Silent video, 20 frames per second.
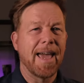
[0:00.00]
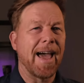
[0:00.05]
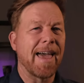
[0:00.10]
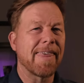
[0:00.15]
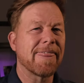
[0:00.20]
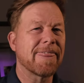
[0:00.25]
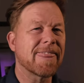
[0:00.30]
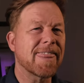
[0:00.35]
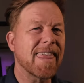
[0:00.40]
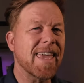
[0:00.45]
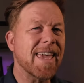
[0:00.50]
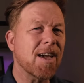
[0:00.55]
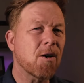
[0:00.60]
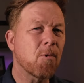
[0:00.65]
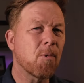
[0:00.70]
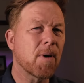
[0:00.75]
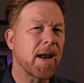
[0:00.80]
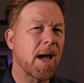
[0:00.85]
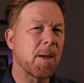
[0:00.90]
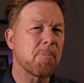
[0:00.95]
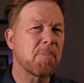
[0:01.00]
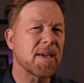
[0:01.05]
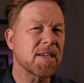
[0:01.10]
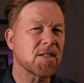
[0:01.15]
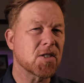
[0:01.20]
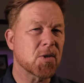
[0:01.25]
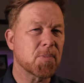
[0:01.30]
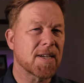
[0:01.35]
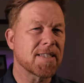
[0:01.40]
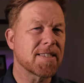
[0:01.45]
I think when I
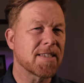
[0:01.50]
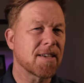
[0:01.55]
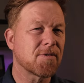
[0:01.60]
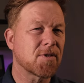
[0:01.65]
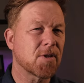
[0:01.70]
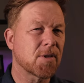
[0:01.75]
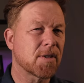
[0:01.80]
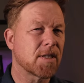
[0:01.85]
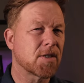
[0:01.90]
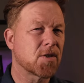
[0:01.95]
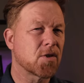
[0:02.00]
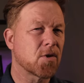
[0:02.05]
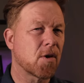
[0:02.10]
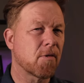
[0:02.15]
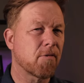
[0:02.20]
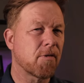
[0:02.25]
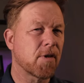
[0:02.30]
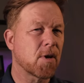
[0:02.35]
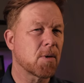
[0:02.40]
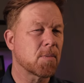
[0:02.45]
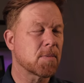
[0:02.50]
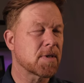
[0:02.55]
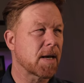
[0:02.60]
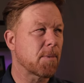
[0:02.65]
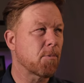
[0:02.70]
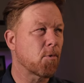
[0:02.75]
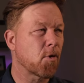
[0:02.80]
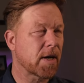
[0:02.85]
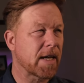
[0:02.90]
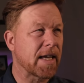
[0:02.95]
picture myself doing these short films,
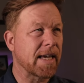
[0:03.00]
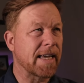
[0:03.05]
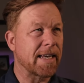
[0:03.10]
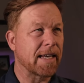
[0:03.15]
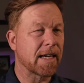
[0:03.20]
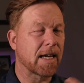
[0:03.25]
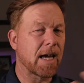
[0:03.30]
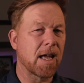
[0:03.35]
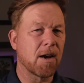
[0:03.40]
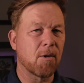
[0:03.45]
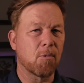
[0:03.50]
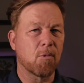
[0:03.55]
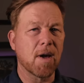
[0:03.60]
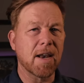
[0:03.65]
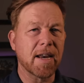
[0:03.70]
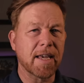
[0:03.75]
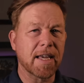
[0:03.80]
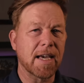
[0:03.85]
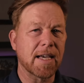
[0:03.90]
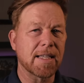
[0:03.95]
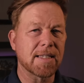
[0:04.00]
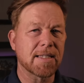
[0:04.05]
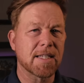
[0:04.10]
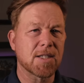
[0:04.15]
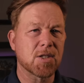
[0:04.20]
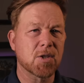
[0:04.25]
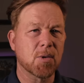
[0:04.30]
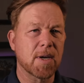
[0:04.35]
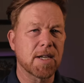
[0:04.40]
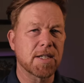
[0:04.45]
I'm working in a kind of run and gun
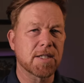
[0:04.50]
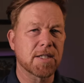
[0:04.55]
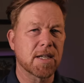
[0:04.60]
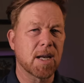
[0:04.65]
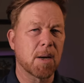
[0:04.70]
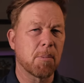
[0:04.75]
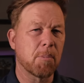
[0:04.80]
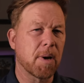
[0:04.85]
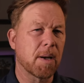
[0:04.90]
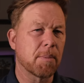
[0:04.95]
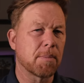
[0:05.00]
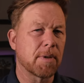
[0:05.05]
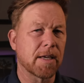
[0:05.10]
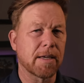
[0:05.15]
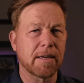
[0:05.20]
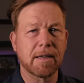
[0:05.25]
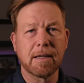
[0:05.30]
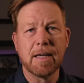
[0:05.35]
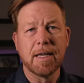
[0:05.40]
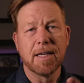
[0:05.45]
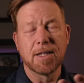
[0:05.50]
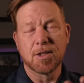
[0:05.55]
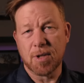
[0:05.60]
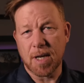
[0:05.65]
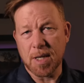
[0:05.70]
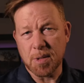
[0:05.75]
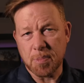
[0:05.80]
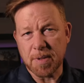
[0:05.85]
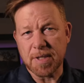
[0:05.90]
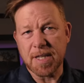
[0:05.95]
situation on public
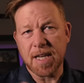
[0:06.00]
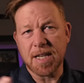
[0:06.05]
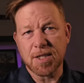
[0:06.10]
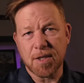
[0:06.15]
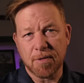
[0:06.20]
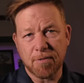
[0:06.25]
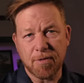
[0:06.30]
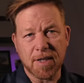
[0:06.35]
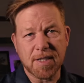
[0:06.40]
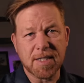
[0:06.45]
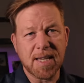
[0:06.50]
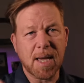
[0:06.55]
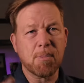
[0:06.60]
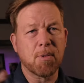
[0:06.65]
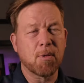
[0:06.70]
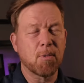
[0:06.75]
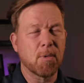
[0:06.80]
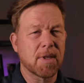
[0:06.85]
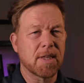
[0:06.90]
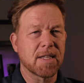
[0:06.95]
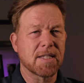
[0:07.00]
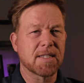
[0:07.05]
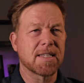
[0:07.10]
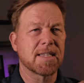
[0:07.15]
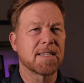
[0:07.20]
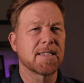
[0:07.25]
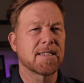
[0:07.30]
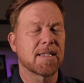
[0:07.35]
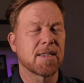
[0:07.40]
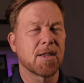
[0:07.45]
transportation. For example, one of the
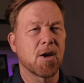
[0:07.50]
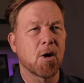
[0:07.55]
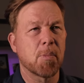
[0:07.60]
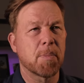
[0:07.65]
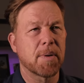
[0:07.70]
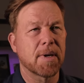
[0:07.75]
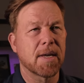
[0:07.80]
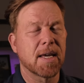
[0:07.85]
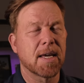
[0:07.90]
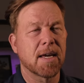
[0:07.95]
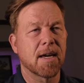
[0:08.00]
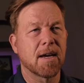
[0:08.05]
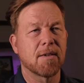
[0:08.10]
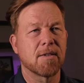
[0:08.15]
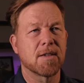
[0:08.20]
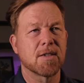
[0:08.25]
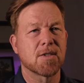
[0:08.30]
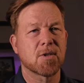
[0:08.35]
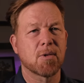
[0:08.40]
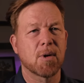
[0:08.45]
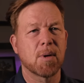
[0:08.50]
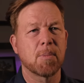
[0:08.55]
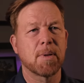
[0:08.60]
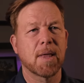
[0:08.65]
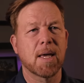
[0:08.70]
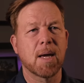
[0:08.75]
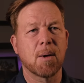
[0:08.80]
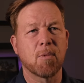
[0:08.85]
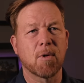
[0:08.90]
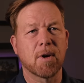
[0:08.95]
scenes in the opening of the
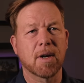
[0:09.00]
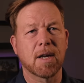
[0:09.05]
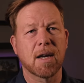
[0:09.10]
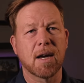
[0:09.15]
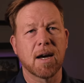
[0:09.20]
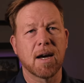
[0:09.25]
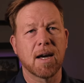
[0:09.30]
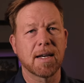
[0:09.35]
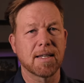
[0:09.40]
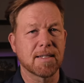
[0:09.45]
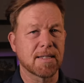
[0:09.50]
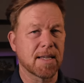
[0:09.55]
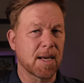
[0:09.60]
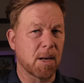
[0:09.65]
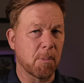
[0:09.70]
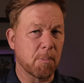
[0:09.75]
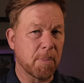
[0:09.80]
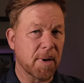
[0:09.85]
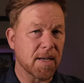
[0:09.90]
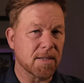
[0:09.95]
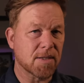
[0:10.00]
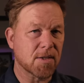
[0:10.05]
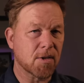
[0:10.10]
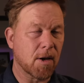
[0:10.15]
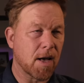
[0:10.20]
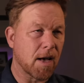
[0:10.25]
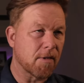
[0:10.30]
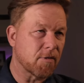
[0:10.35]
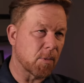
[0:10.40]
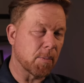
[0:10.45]
screenplay I'm working on is on a bus, so
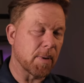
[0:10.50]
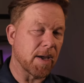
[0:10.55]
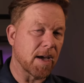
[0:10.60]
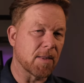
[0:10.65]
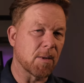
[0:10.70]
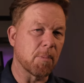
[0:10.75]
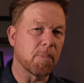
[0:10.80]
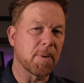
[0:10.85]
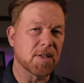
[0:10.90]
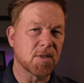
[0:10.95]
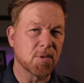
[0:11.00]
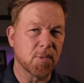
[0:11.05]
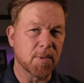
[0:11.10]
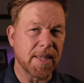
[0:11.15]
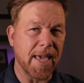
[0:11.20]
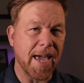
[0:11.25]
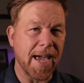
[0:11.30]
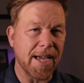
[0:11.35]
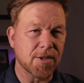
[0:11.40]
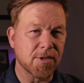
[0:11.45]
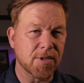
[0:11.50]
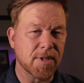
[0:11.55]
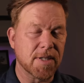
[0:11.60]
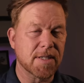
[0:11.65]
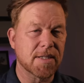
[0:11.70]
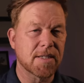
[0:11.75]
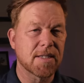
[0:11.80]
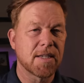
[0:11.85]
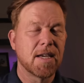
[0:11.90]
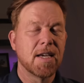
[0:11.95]
I'll have to be on the bus with the
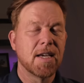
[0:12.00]
actress.